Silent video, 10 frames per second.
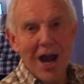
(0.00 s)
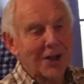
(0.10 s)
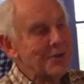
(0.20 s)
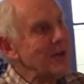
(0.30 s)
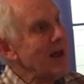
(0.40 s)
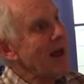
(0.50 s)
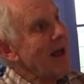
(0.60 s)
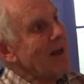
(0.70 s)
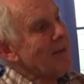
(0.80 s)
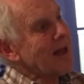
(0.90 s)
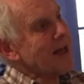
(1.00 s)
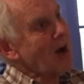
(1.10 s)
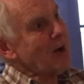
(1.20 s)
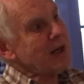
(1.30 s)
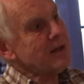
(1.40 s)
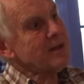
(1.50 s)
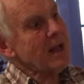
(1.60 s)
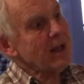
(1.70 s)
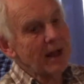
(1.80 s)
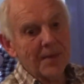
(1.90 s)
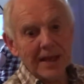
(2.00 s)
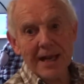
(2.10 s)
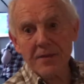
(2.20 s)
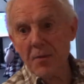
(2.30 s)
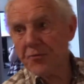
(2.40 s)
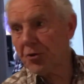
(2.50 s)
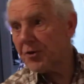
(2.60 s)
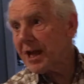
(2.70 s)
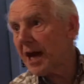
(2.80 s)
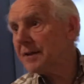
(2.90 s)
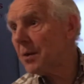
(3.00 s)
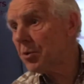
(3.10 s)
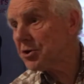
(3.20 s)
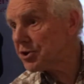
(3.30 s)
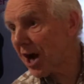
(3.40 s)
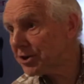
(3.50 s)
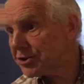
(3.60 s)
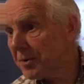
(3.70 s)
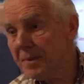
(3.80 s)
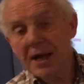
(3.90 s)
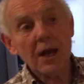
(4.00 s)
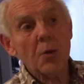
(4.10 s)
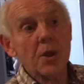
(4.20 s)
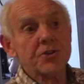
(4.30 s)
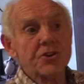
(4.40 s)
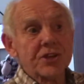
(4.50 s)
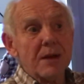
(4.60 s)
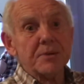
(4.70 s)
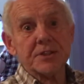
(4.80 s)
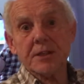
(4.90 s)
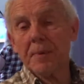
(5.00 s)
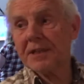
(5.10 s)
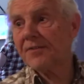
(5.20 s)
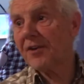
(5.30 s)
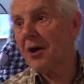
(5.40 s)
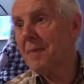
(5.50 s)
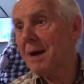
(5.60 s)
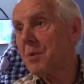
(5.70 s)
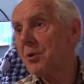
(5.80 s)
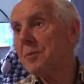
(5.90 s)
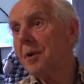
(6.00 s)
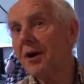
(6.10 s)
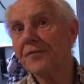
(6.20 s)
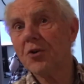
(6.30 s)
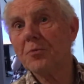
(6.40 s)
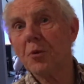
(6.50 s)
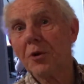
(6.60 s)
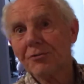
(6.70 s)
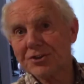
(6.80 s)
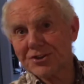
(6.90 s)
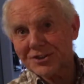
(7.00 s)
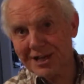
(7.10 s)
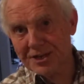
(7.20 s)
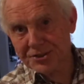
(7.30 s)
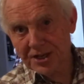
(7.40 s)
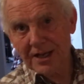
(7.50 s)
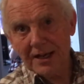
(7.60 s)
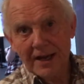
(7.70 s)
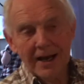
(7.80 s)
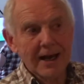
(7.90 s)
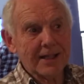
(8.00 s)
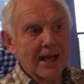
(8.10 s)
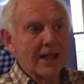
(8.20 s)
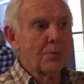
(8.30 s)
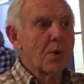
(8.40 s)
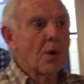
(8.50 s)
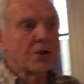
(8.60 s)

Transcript: Garden. They'd go in and they'd let them through the gate. They wouldn't charge them. We'd just come to see the butterfly man. We want to buy a few more chrysalis. And uh, he came out